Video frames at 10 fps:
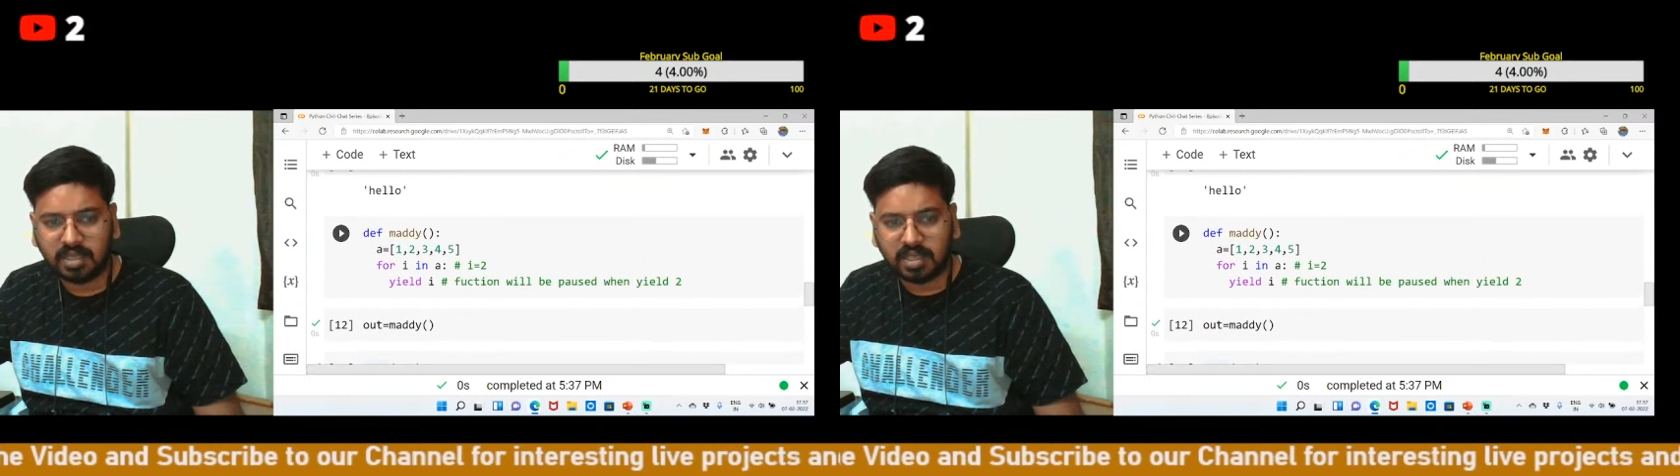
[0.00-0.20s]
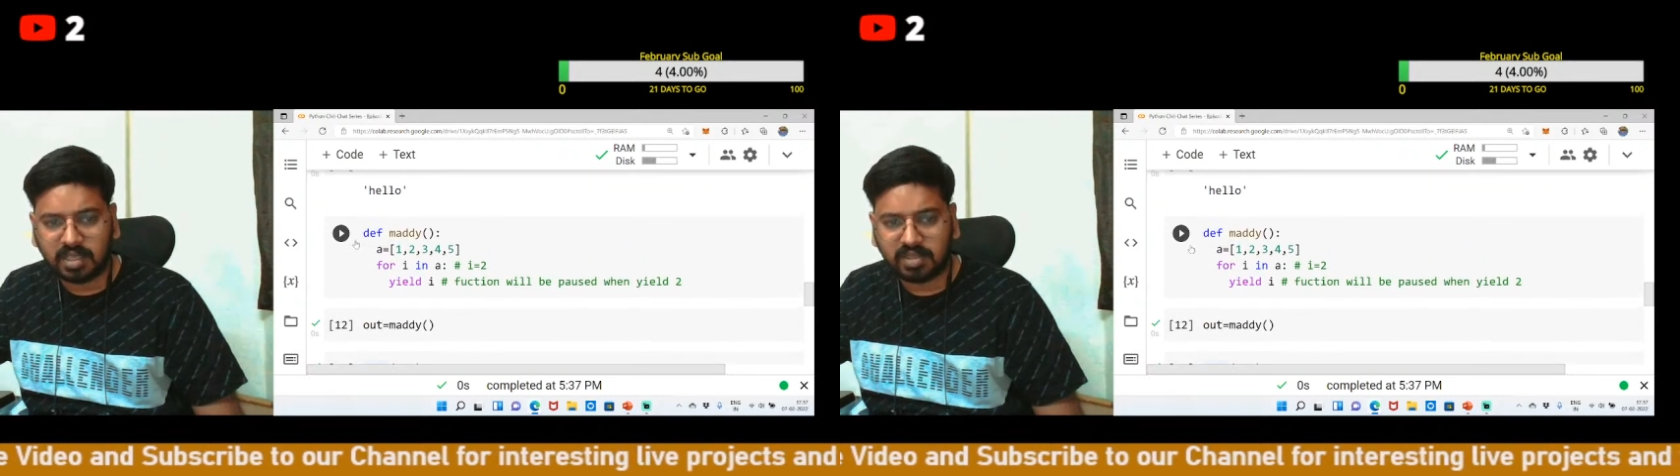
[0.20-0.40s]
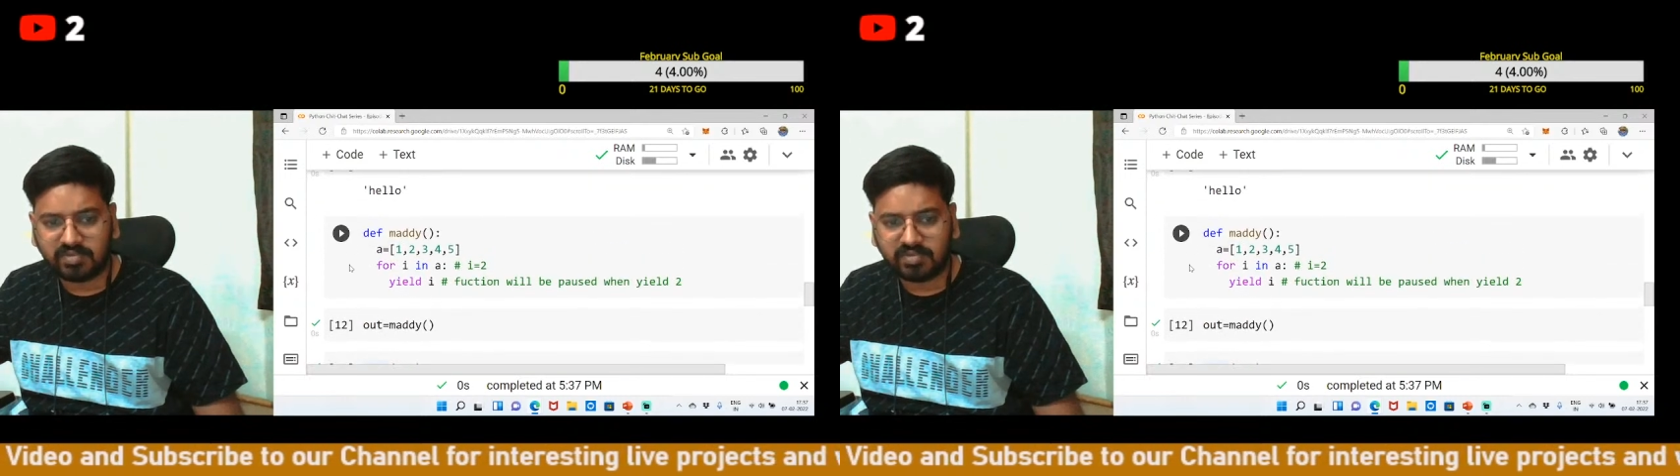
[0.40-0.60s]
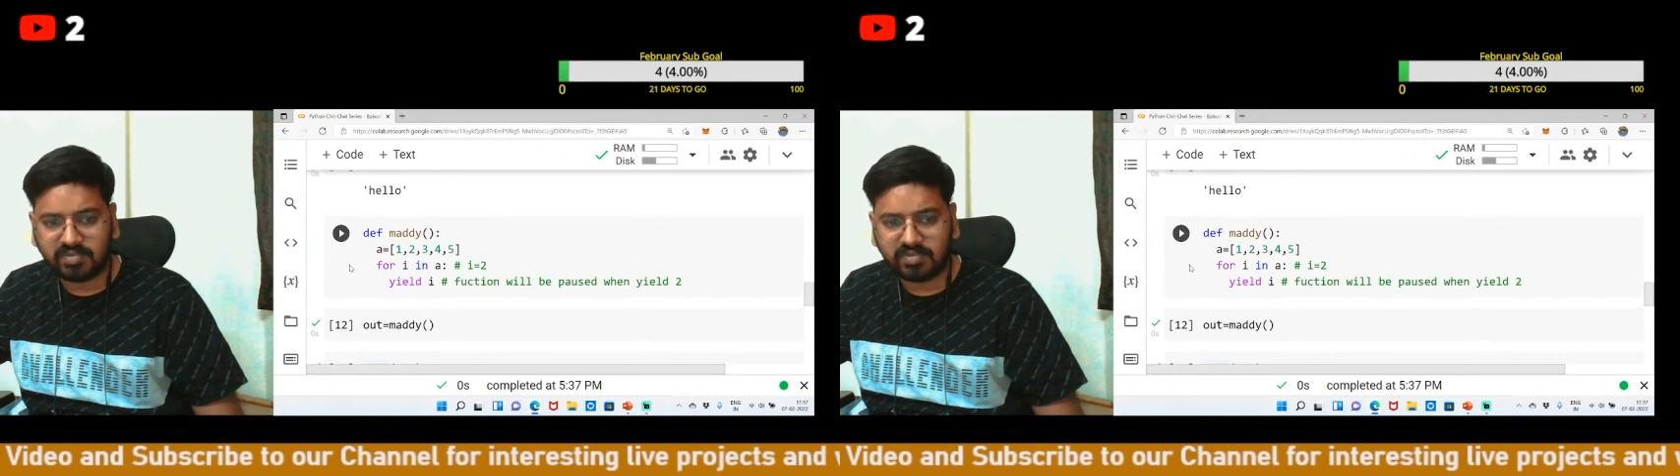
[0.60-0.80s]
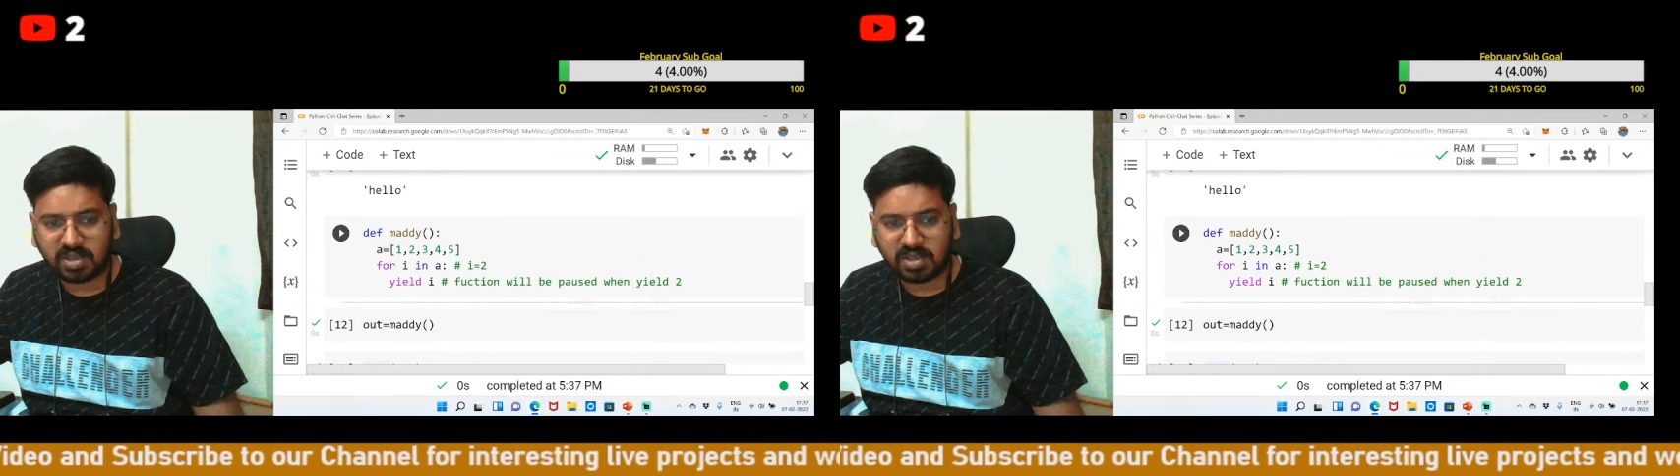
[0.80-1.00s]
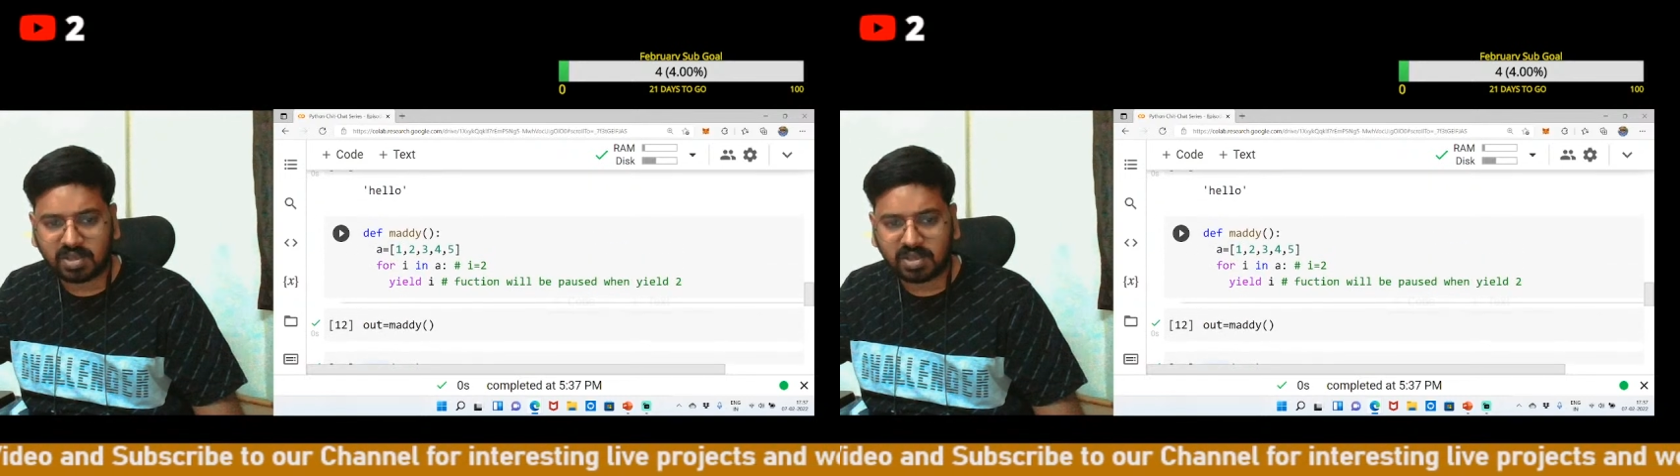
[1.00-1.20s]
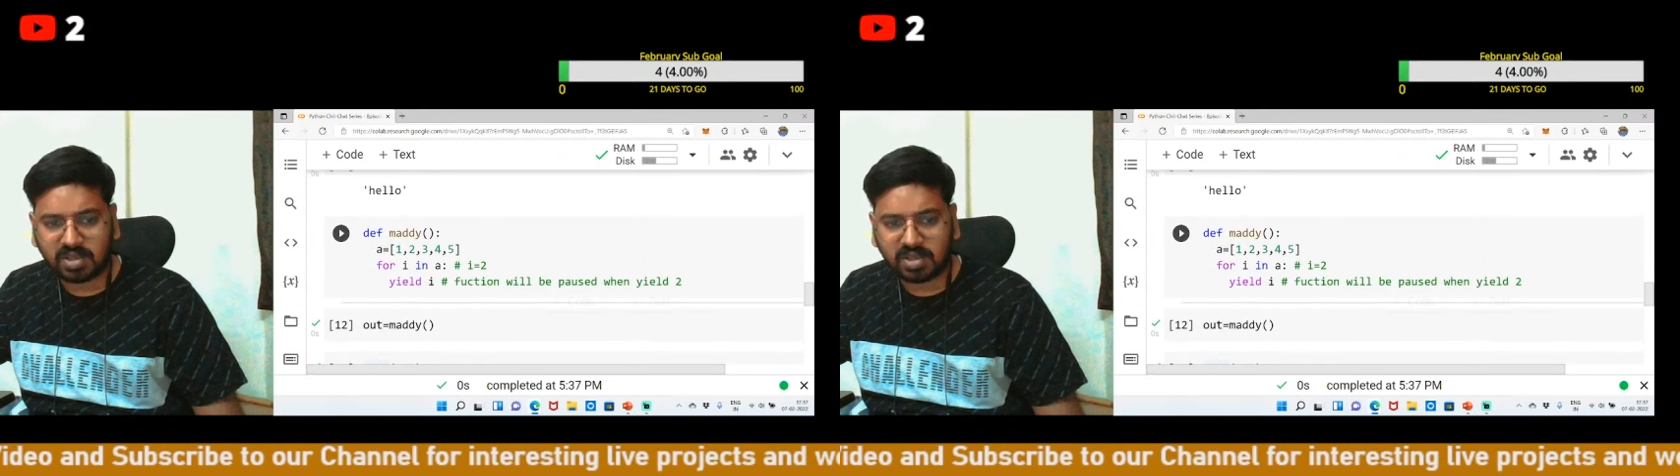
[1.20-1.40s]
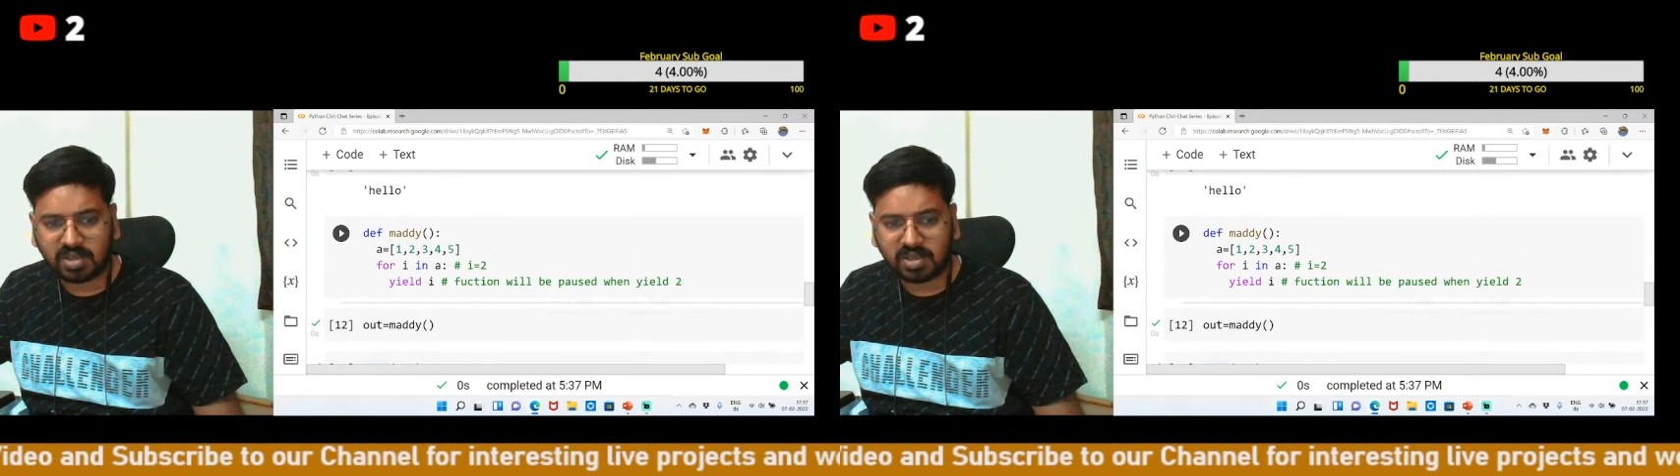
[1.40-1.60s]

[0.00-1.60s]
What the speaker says: if I call this function,